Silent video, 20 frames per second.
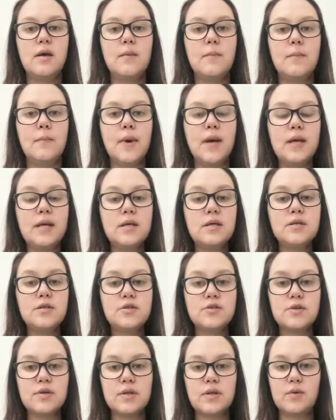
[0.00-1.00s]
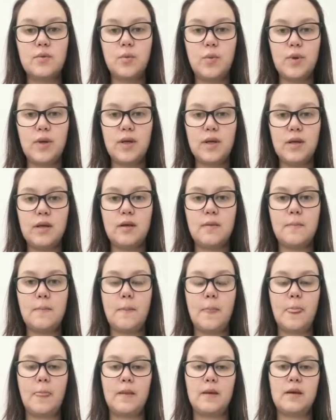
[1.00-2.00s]
making sure that we
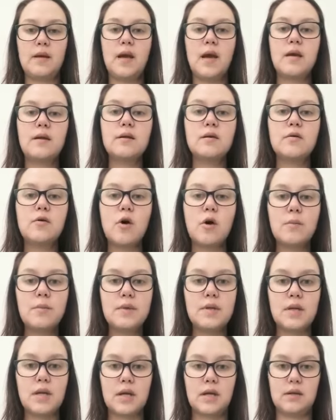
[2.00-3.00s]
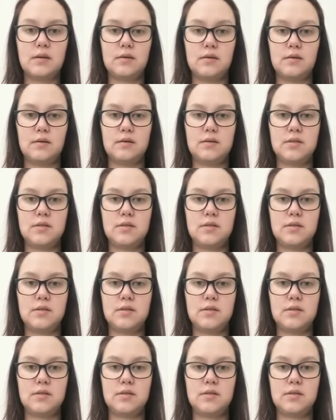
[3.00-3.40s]
can accommodate